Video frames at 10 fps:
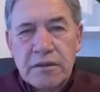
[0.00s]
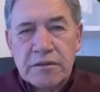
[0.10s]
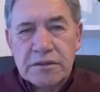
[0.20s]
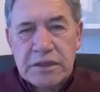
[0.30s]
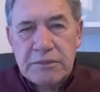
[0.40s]

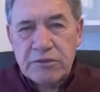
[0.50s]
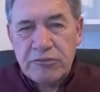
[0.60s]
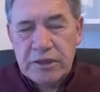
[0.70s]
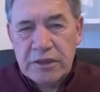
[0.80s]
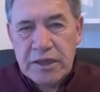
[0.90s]
don't seem
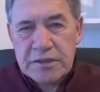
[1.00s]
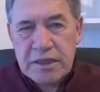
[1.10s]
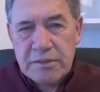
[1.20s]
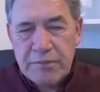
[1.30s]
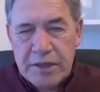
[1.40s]
to
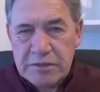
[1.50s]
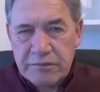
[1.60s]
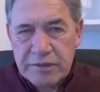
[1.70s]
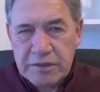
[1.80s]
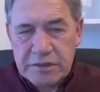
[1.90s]
realize how
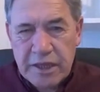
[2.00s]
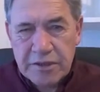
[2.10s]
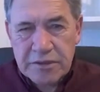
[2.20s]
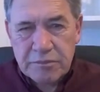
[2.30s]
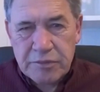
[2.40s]
massively the
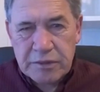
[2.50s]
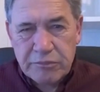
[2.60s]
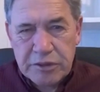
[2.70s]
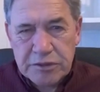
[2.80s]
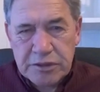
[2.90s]
standards are
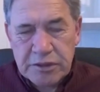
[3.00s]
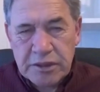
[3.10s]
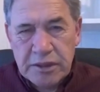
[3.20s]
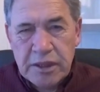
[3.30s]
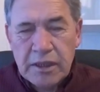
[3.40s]
being breached
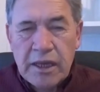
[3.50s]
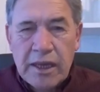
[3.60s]
here.